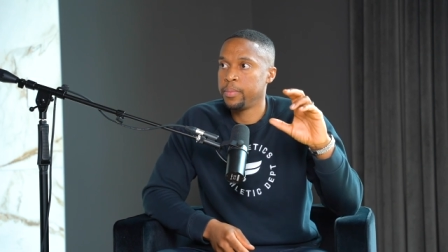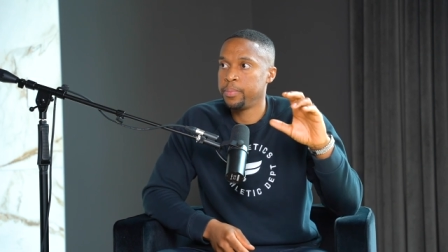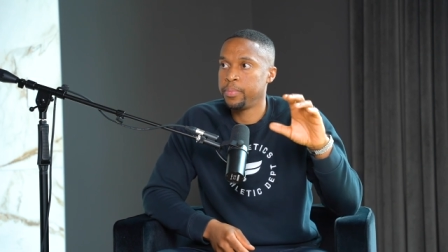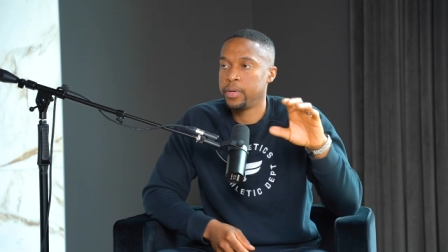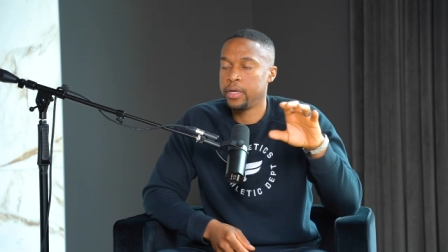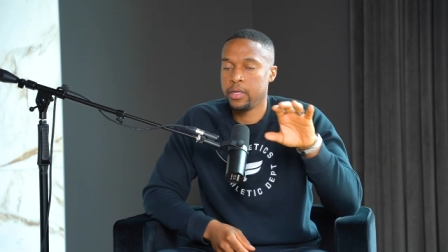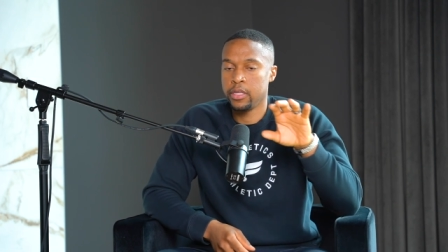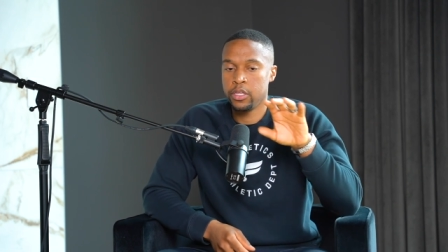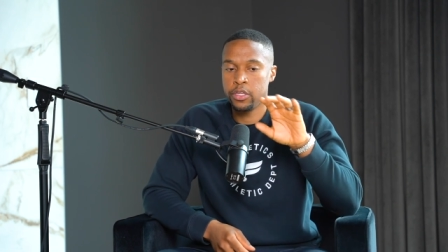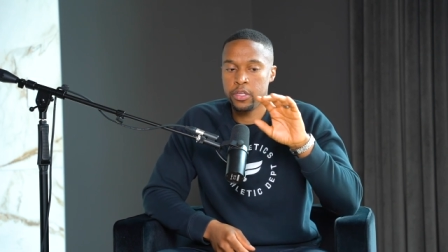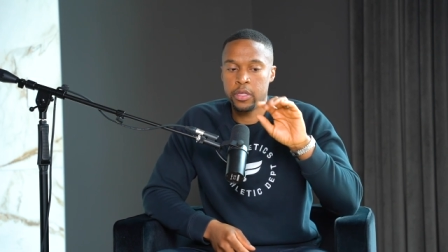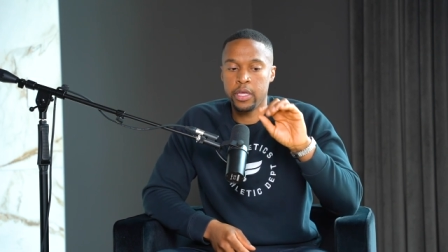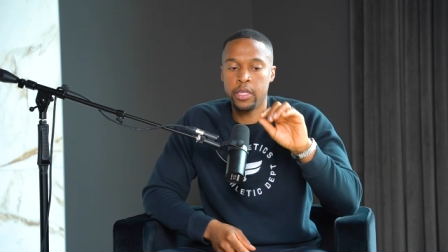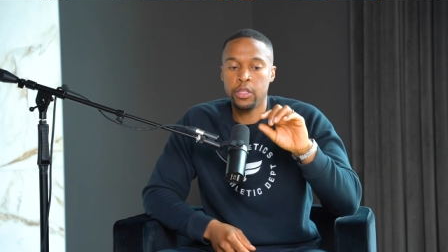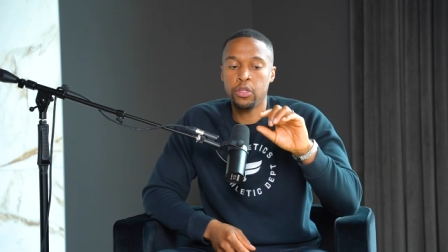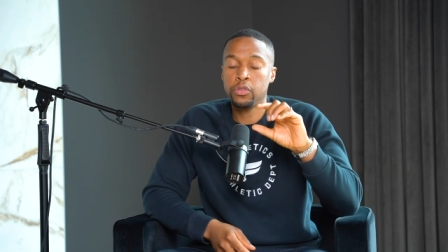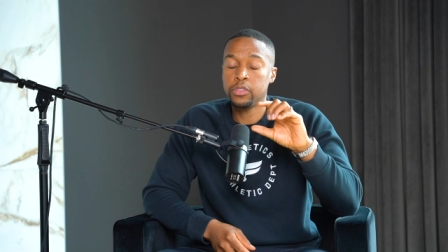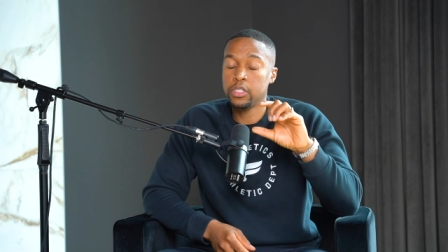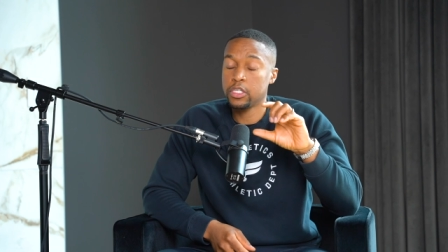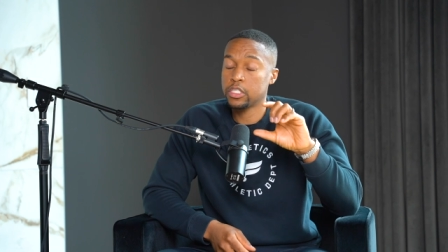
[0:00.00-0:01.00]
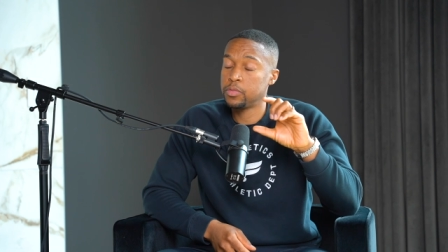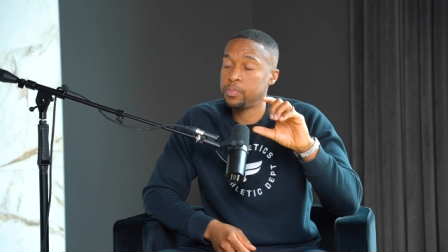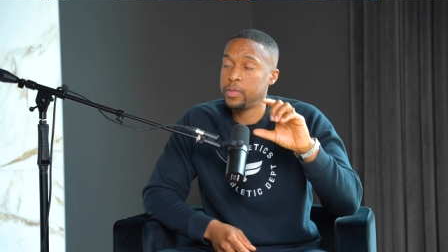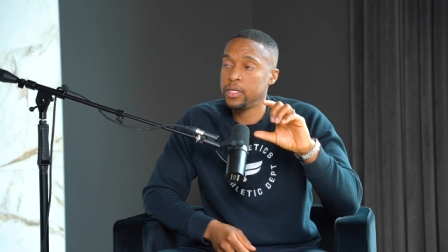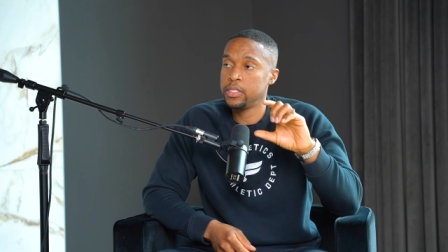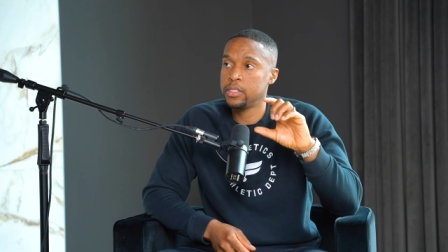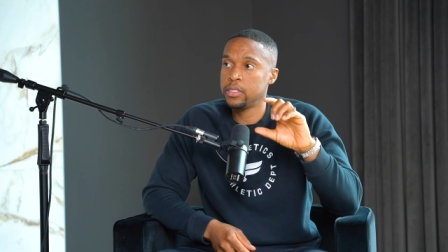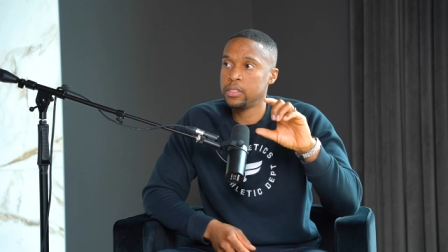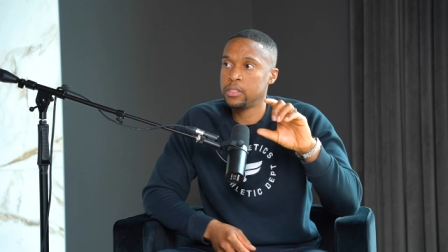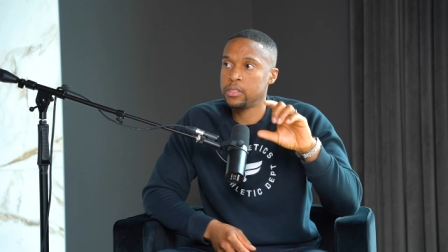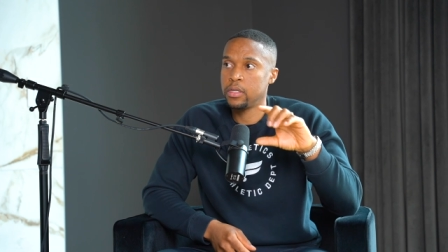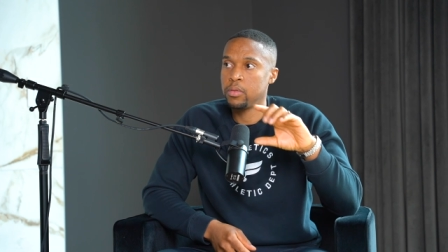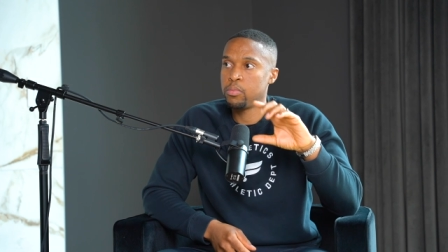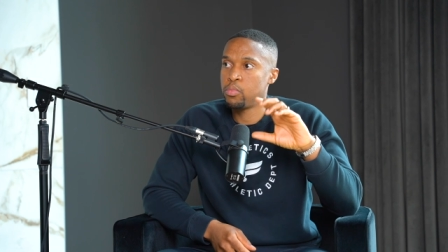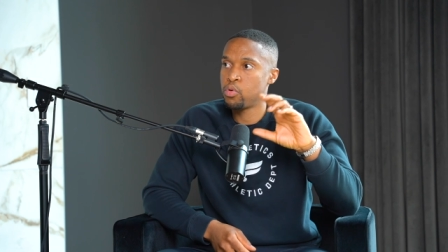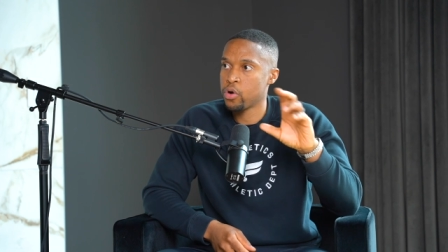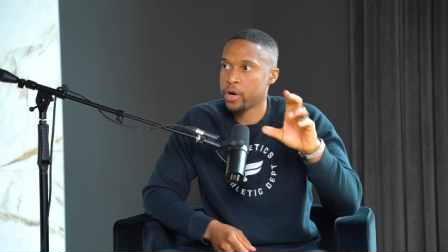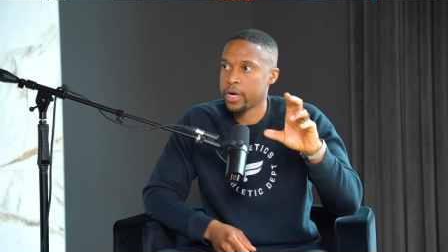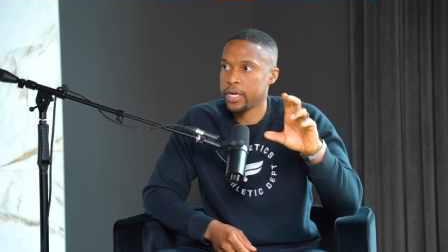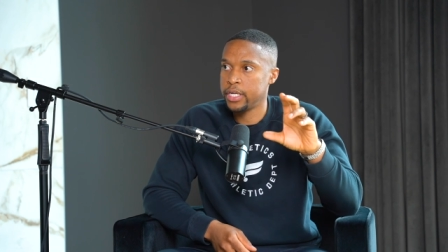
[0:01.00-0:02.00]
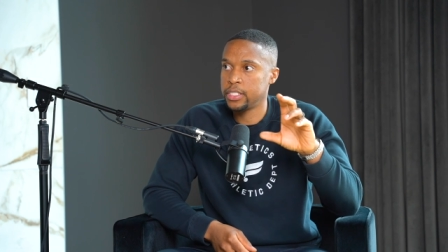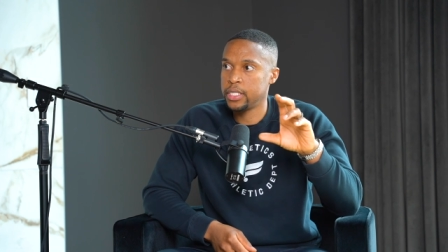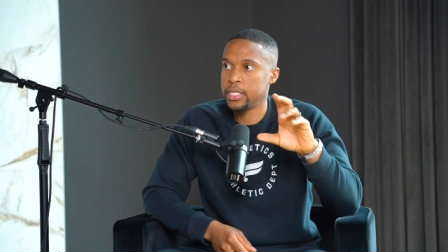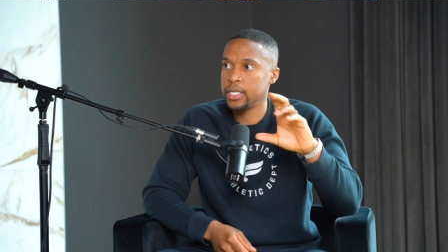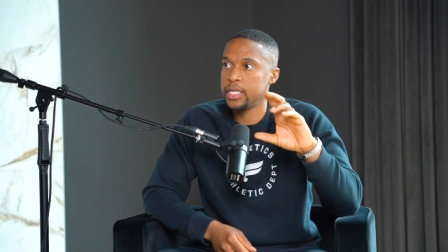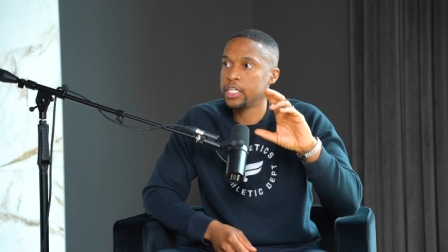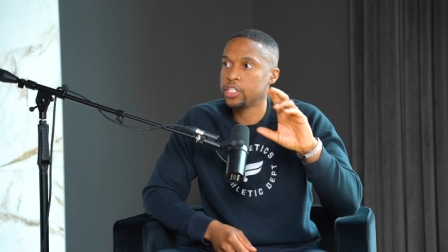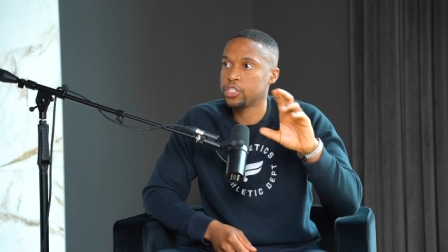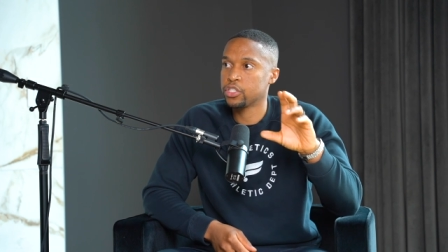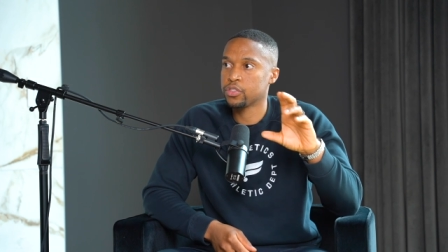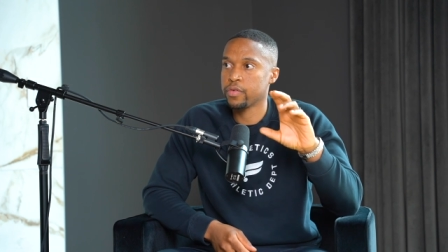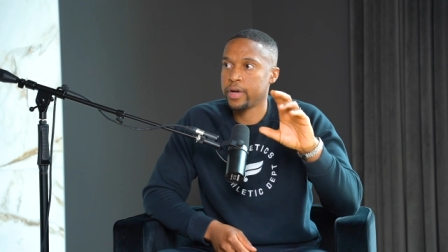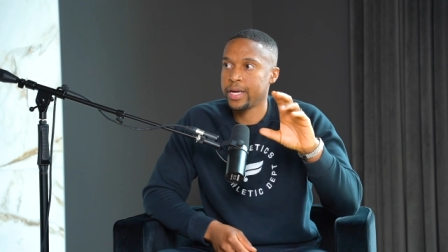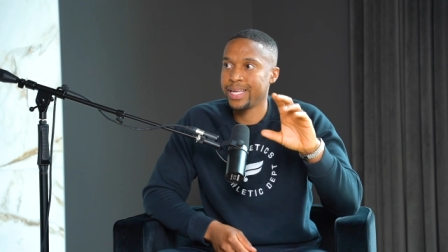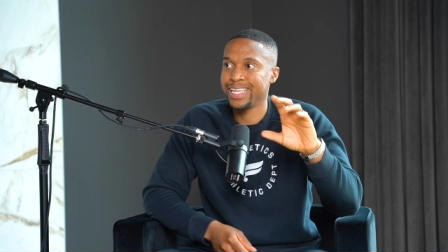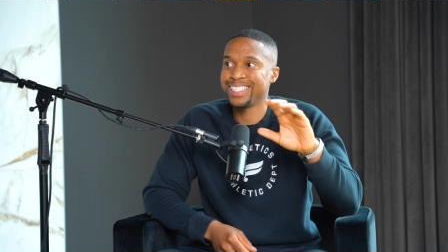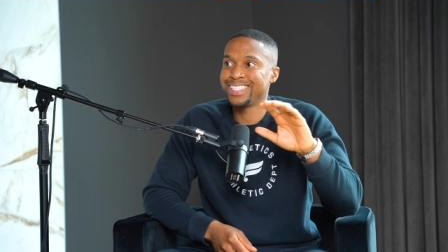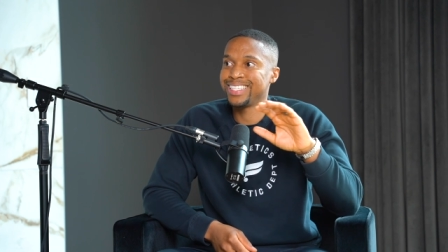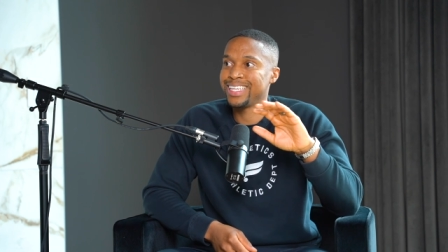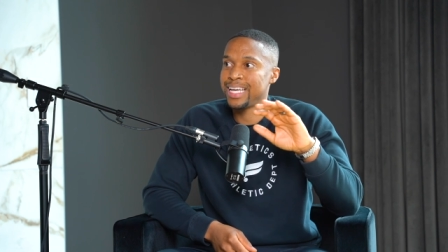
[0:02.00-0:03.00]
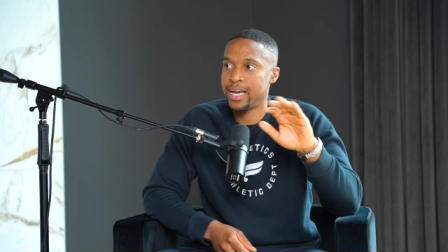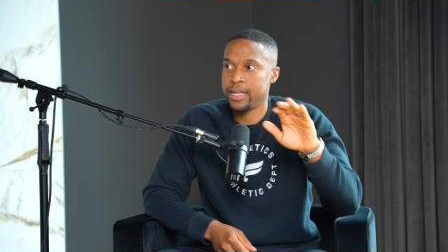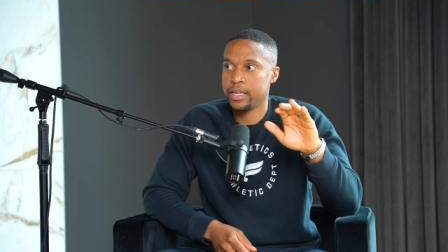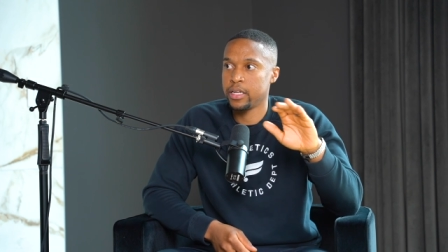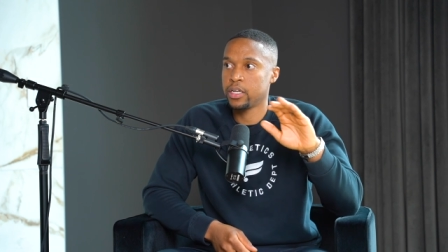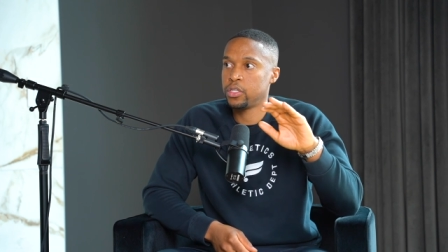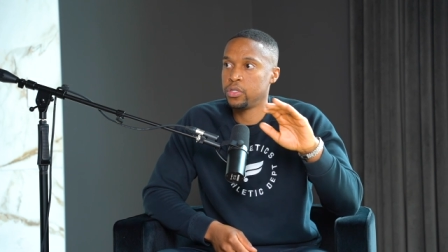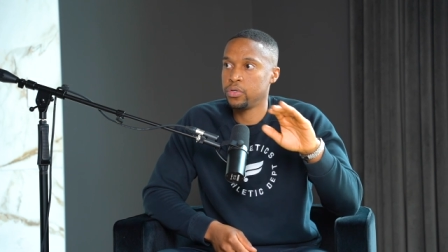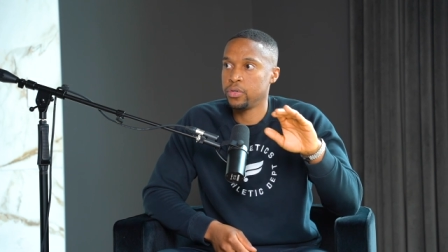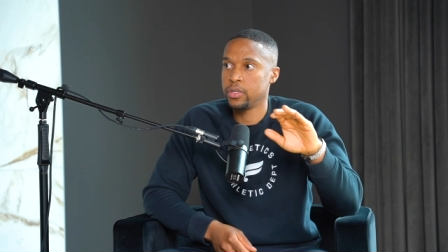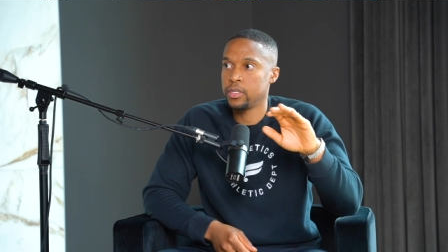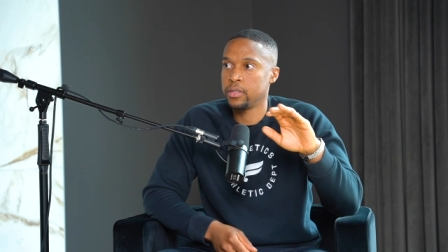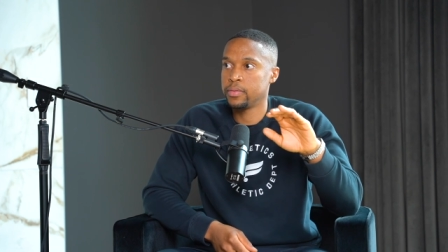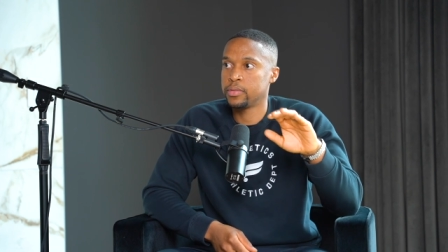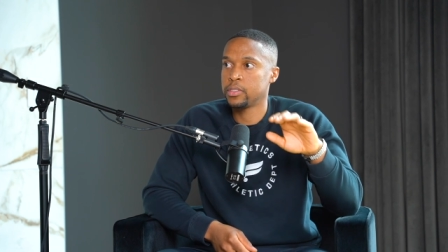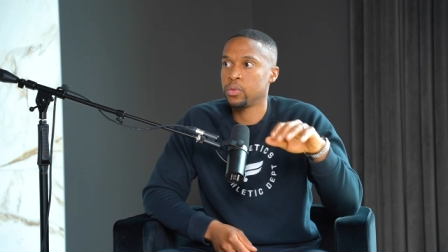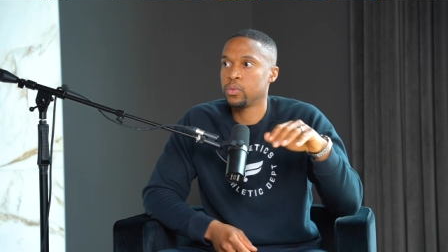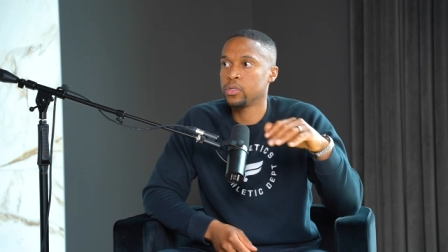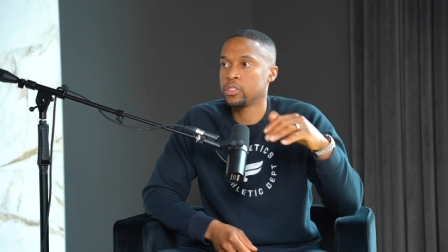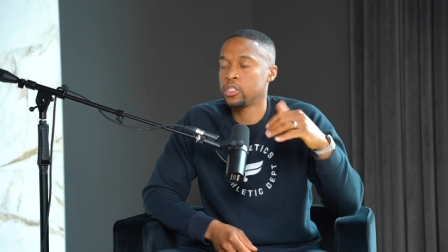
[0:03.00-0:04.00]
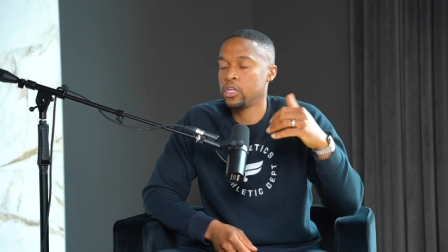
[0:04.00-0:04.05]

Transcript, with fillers: But in those expenses, the mortgage and interest rate is not included. So Got we're it.